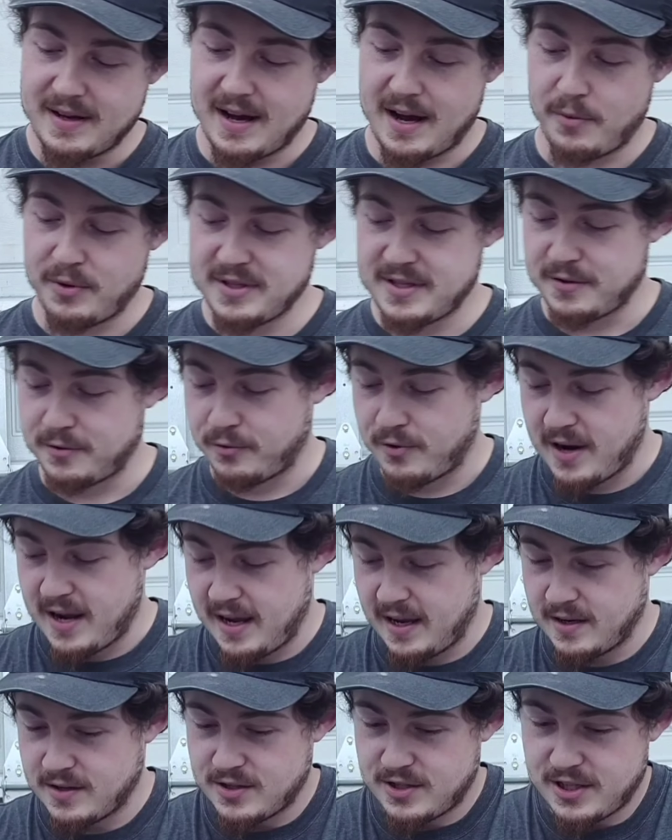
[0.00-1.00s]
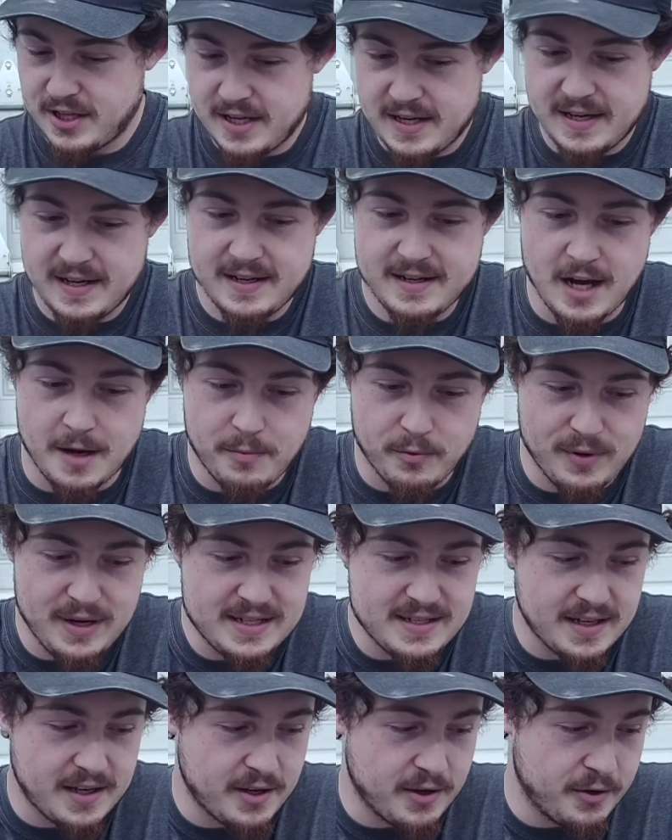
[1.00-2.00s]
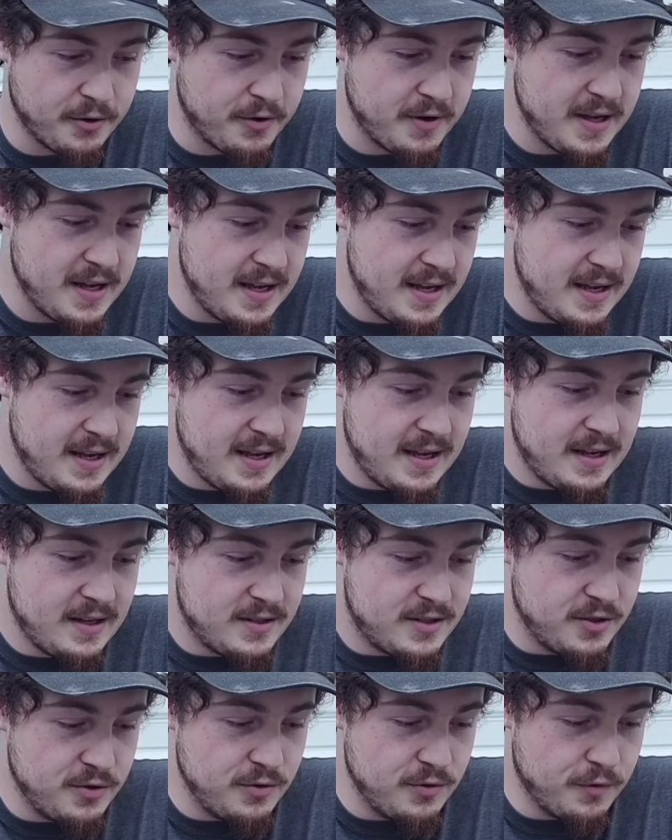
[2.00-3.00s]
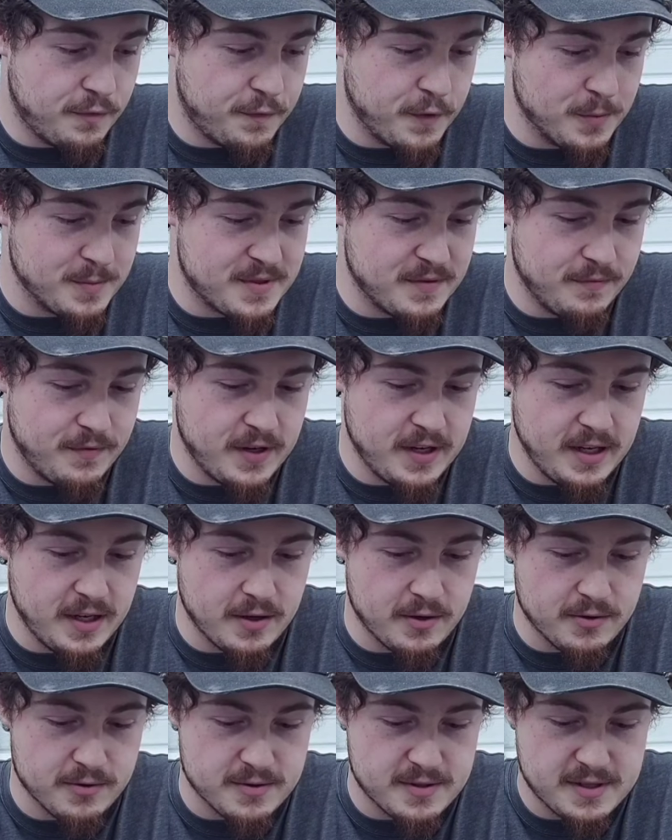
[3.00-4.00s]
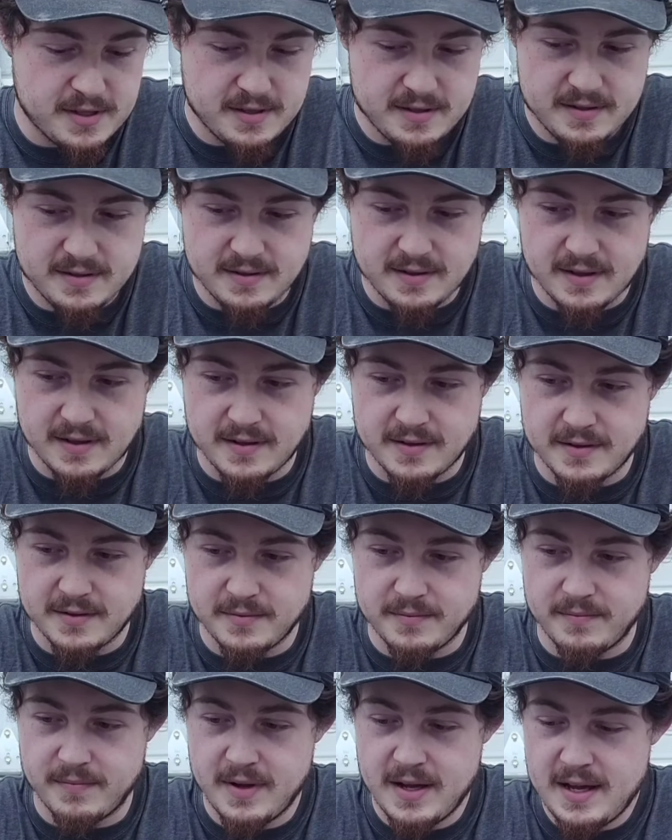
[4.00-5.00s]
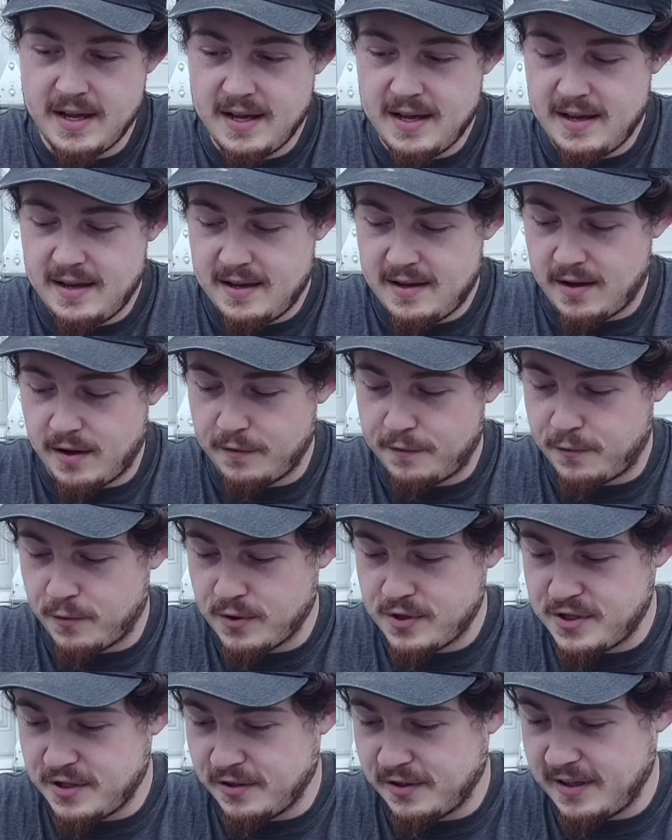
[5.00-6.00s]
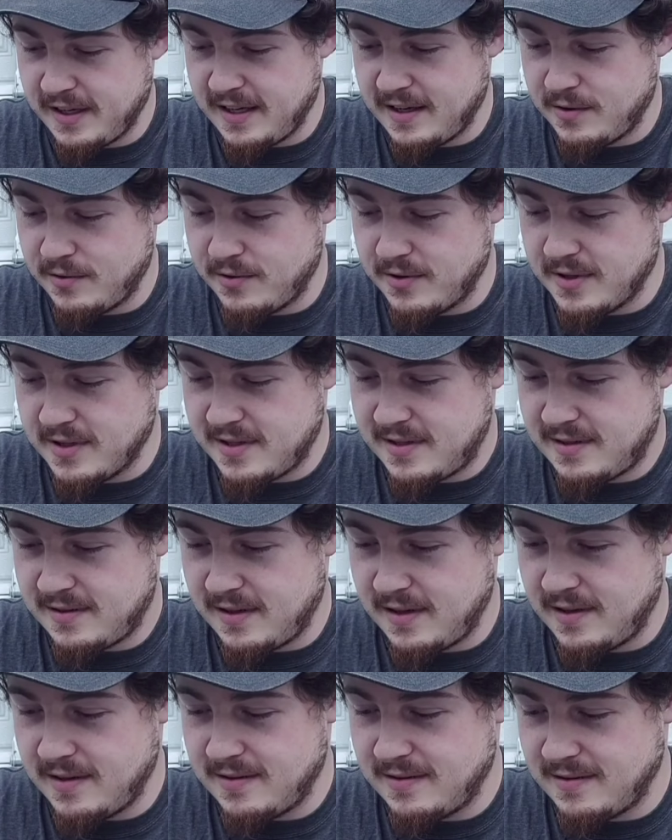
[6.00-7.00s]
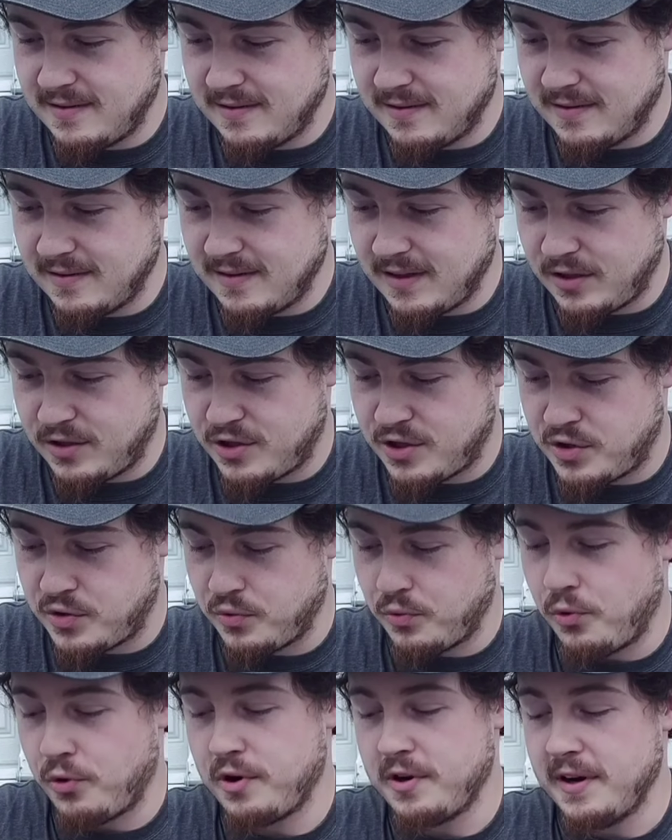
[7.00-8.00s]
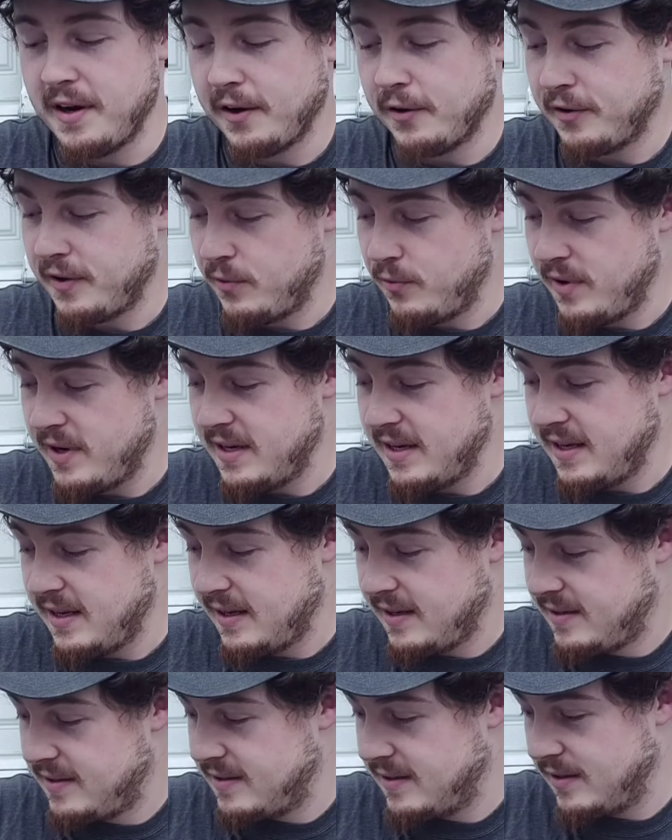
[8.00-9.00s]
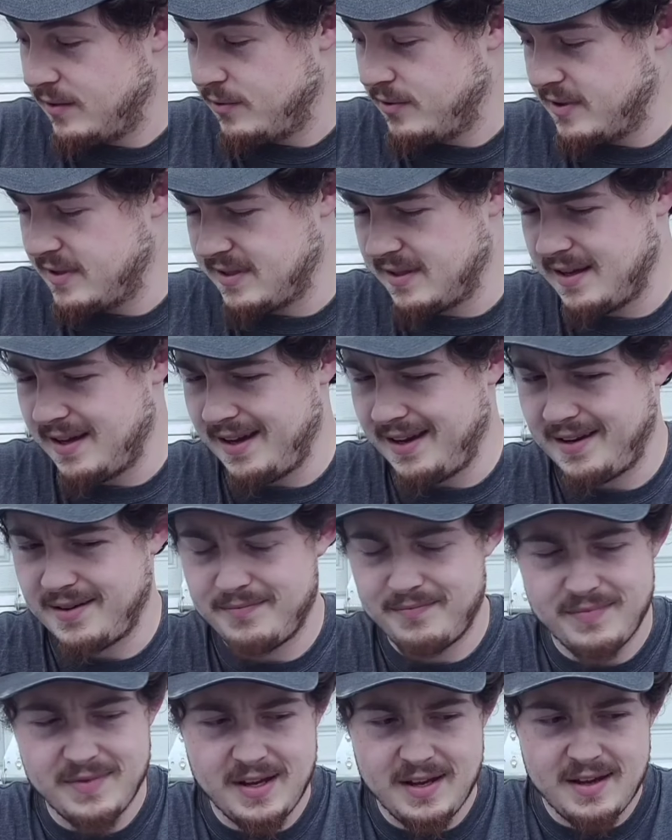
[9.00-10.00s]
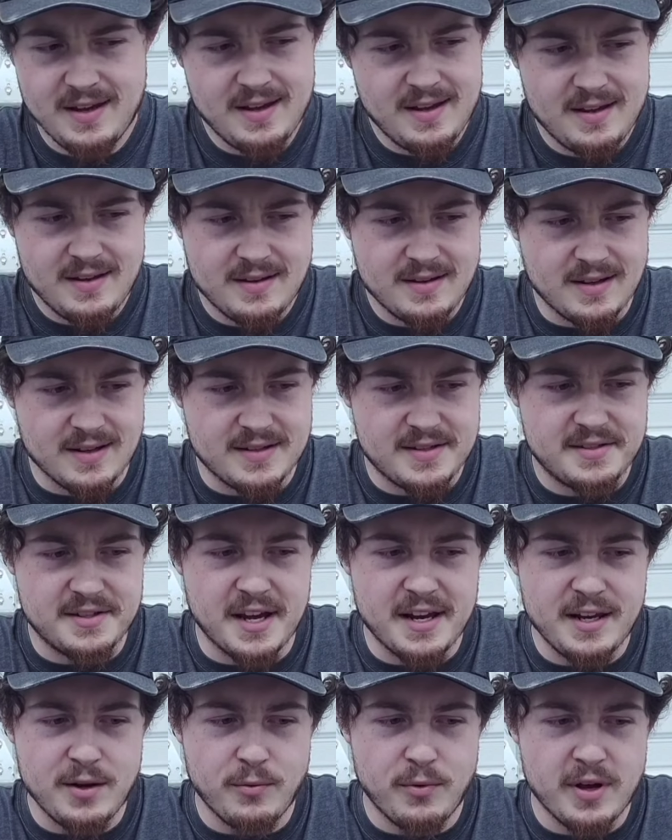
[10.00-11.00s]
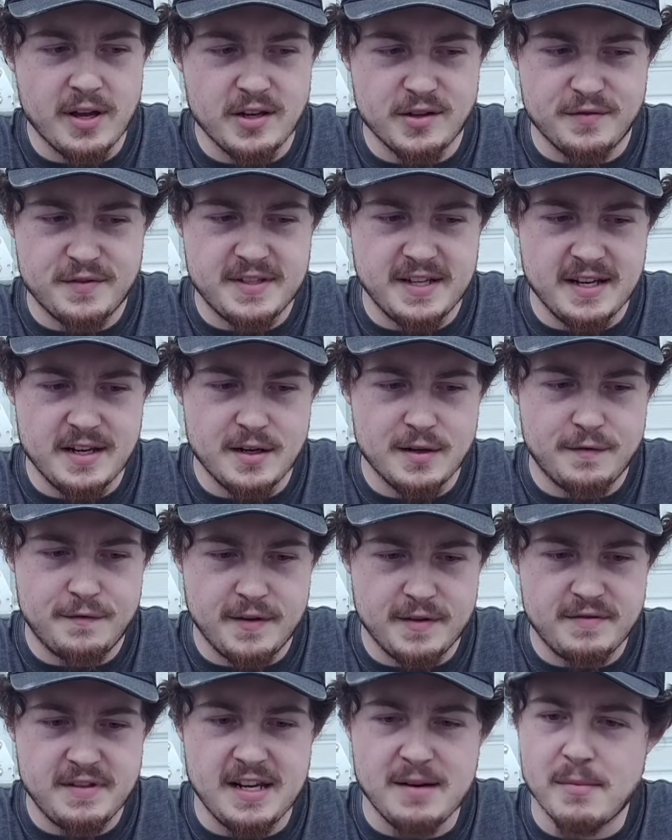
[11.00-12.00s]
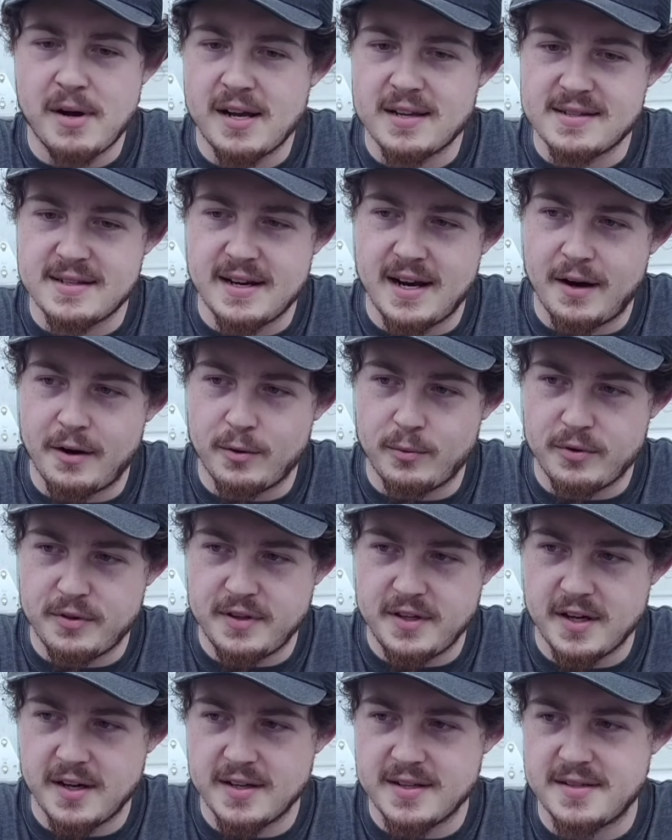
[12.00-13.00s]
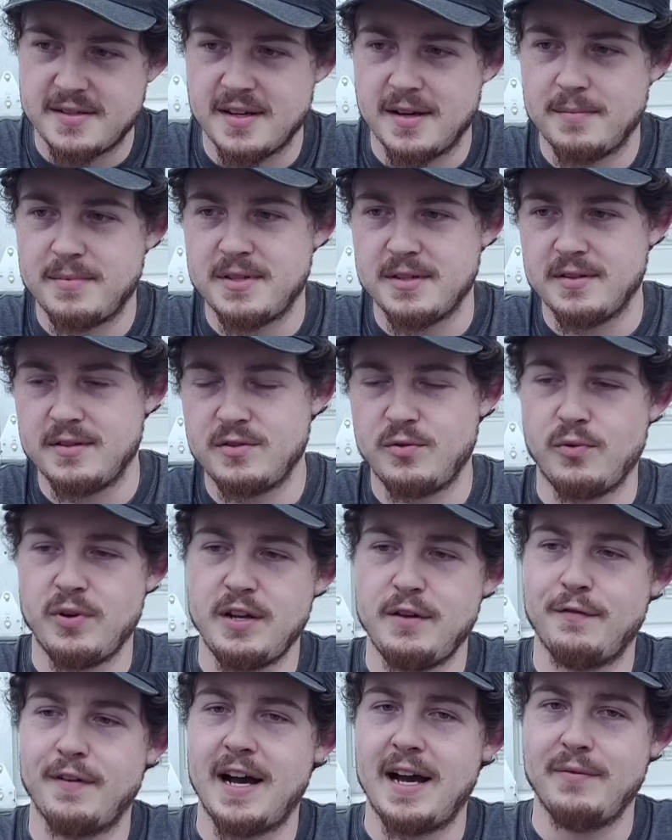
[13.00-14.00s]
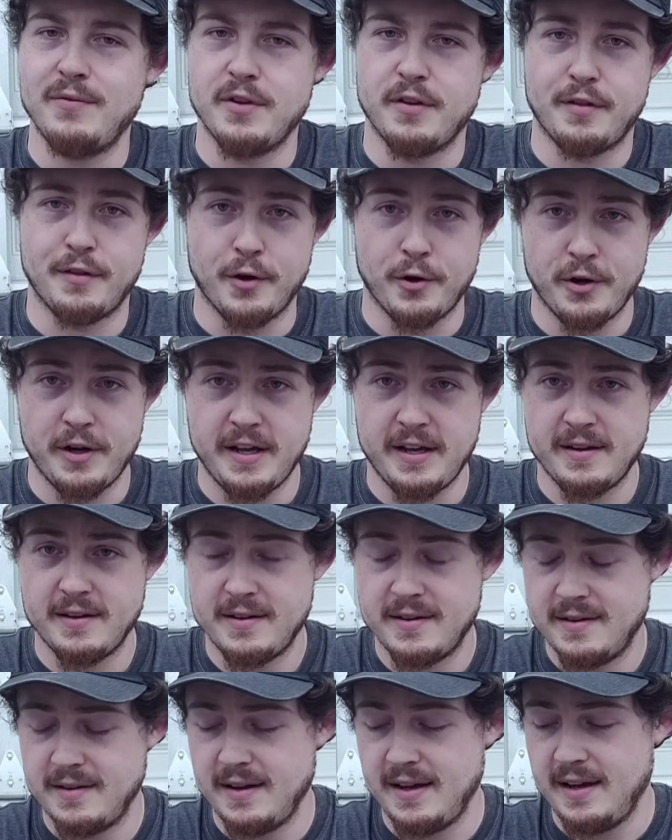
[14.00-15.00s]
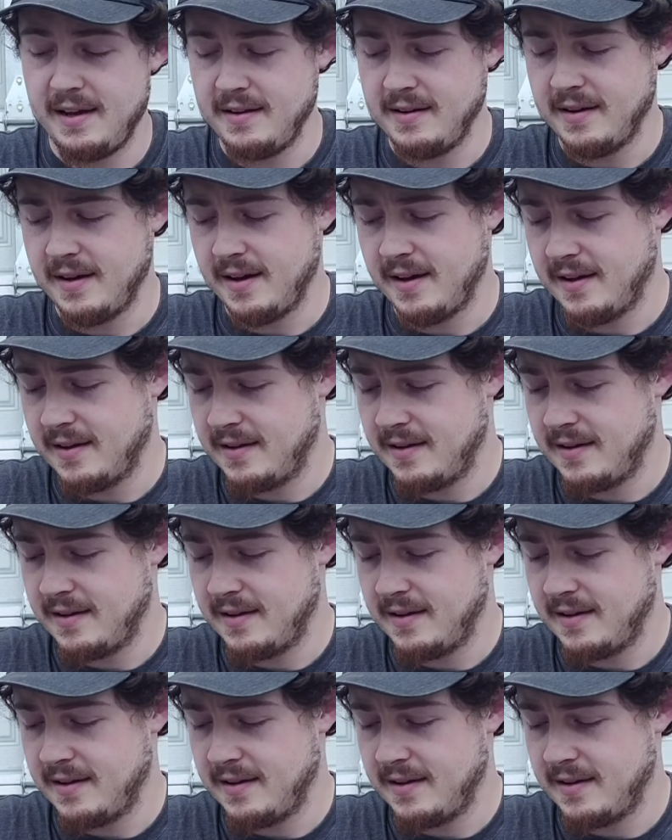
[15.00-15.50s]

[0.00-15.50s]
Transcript: I went to the range a couple weeks ago to film some videos. Unfortunately, it was extraordinarily windy. It was like a steady wind of 10 to 15 miles an hour with gusts up to 25 to 30. And